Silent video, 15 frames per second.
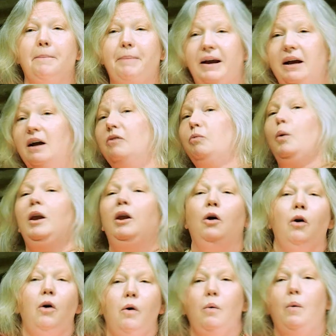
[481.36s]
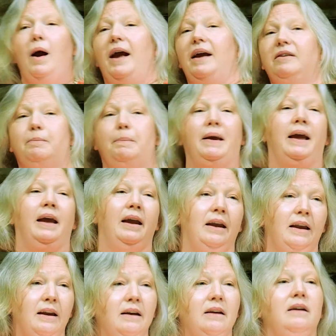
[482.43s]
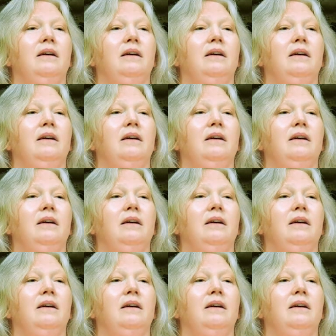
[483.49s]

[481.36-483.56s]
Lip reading: because we'll always be